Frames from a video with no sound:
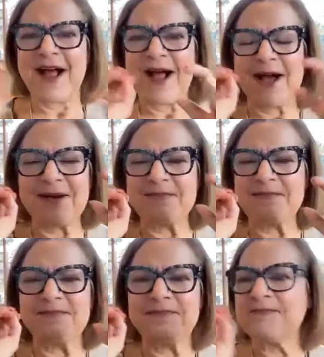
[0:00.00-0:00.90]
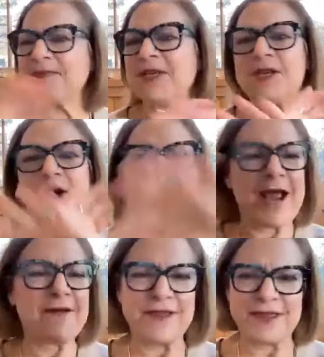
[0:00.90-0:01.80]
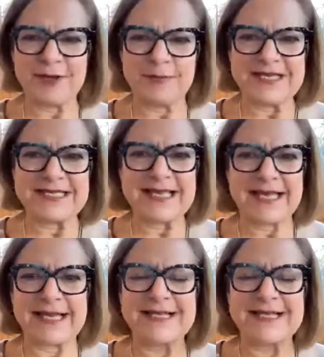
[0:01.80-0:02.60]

um you know, everything will be set.